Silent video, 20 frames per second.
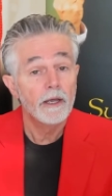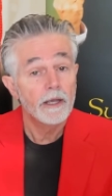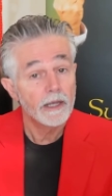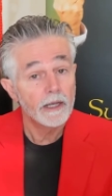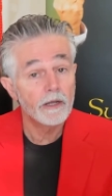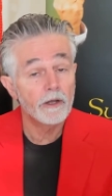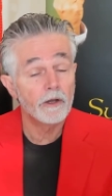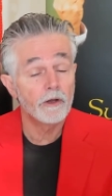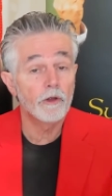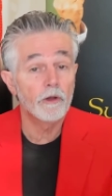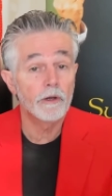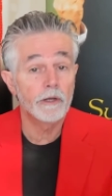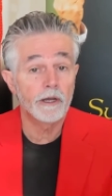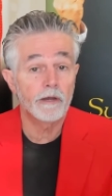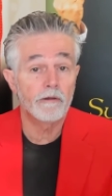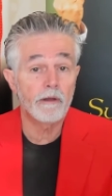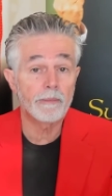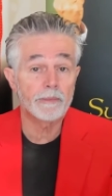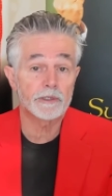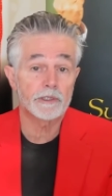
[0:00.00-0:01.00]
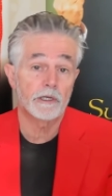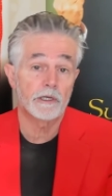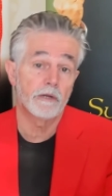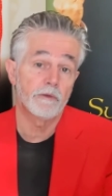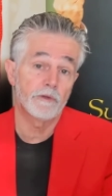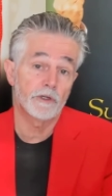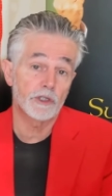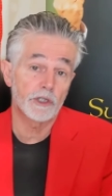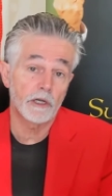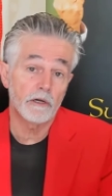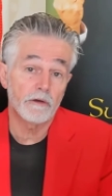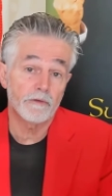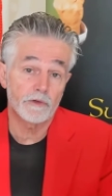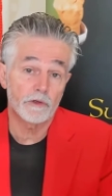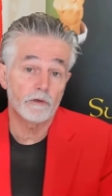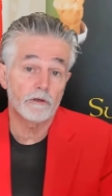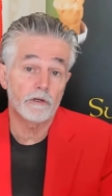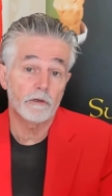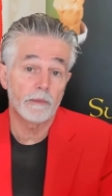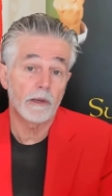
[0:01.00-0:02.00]
In an earlier episode of this show, I've
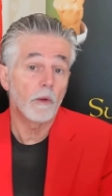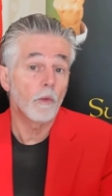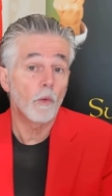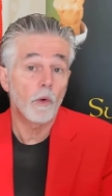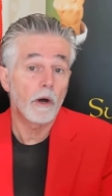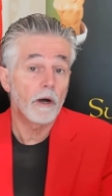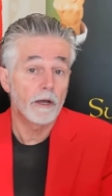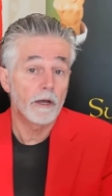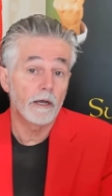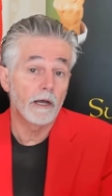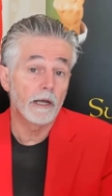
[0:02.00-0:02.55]
talked about why